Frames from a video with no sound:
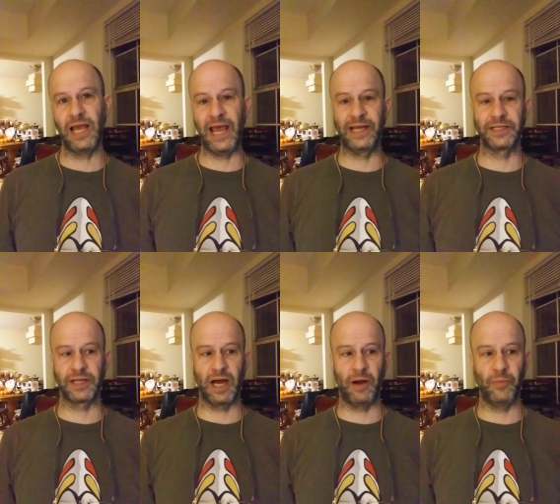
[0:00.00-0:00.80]
and
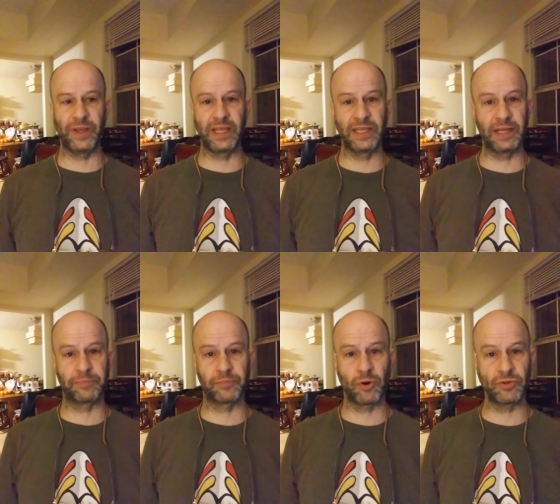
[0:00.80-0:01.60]
uh, we can
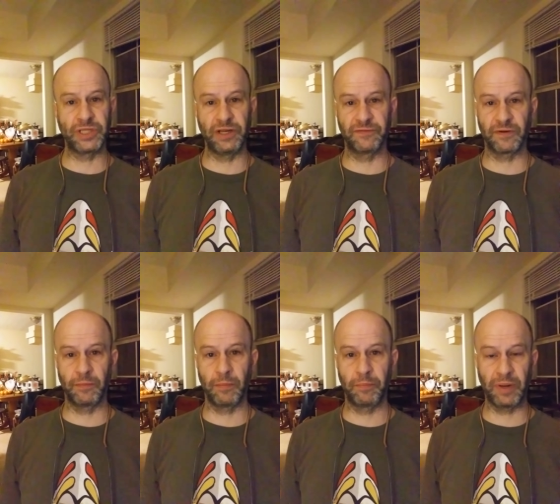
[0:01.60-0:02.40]
get protein
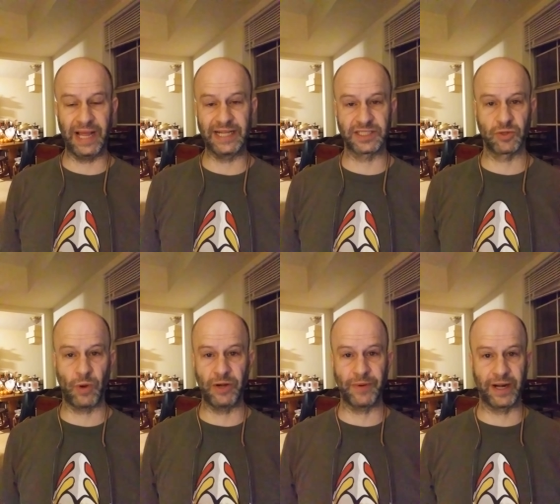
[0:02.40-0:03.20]
from plants
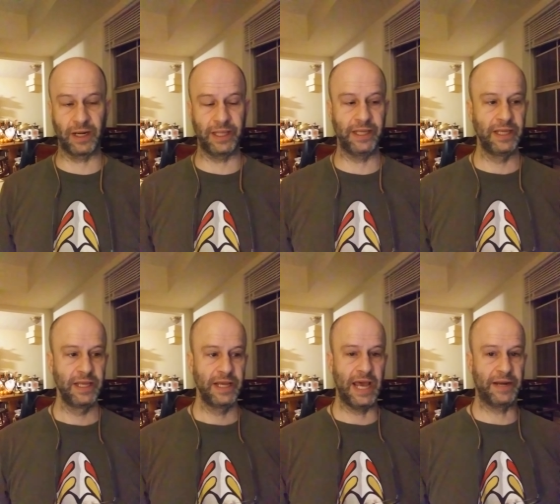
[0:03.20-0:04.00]
quite readily
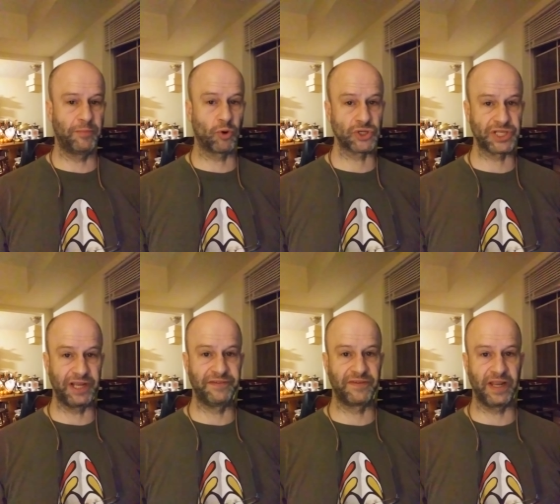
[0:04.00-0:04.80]
and more
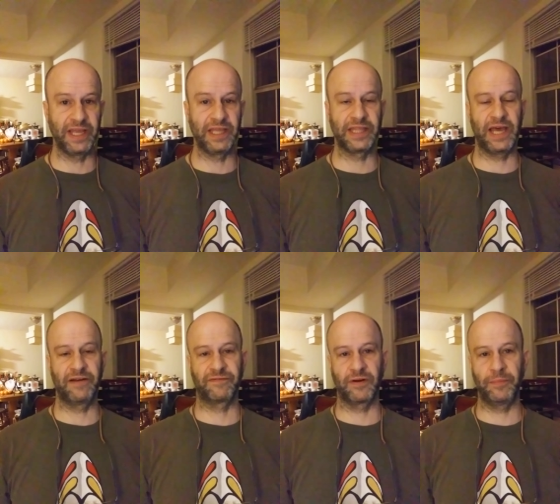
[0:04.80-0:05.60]
safely
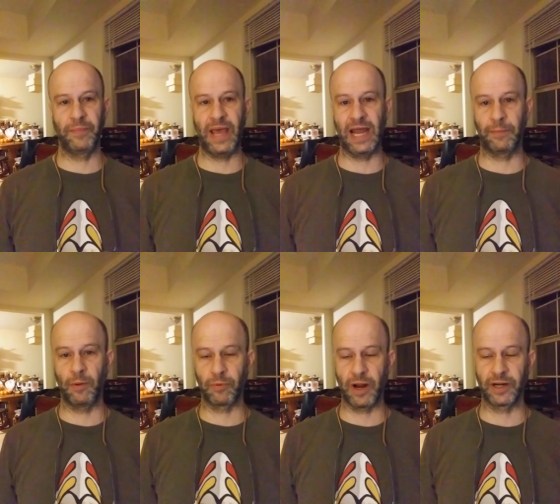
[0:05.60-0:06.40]
than from
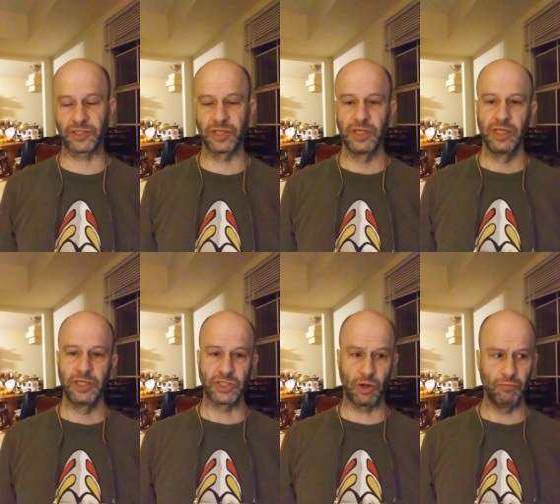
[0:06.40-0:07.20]
animal products
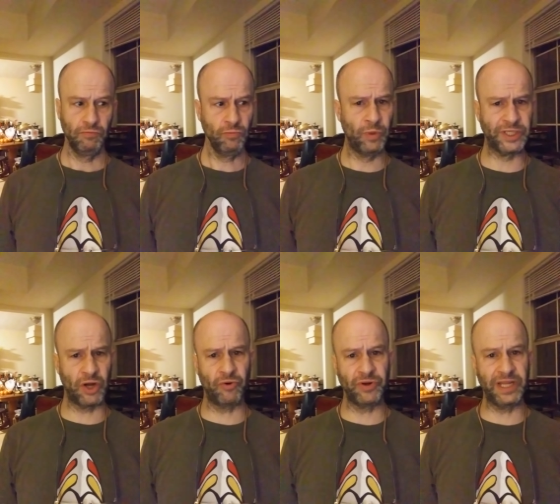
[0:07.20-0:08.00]
so we
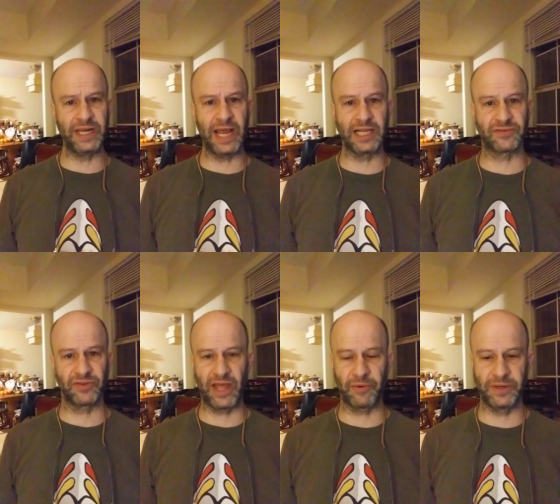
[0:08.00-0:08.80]
don't need eggs for
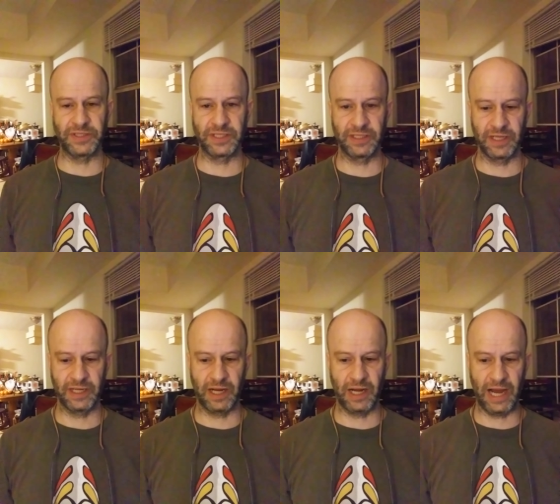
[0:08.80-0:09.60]
that reason
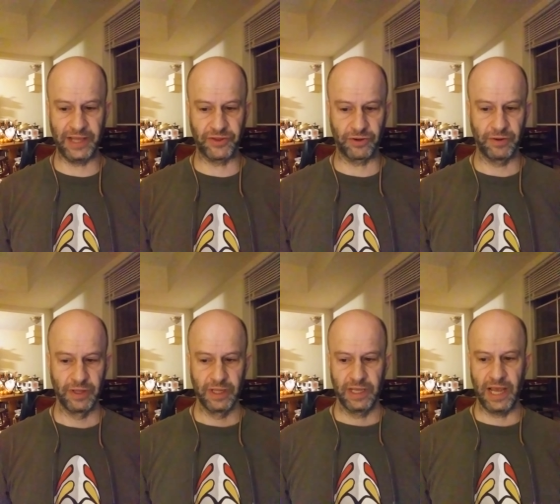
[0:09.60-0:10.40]
uh, either
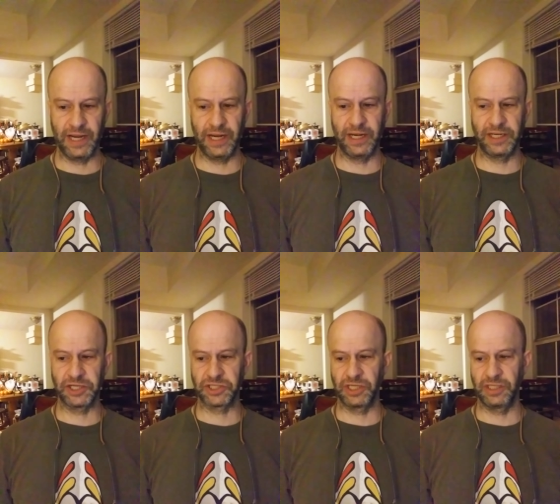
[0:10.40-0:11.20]
and in
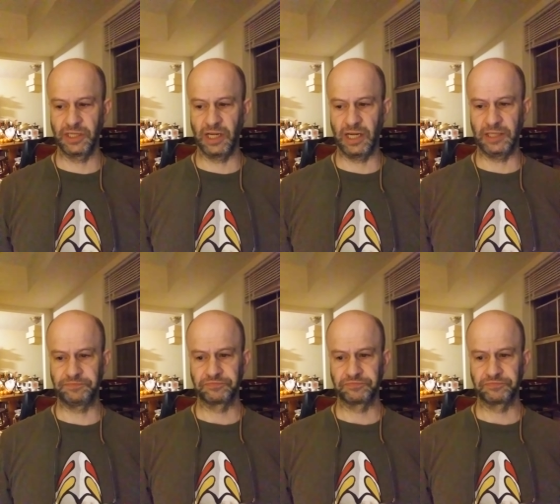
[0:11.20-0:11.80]
addition uh,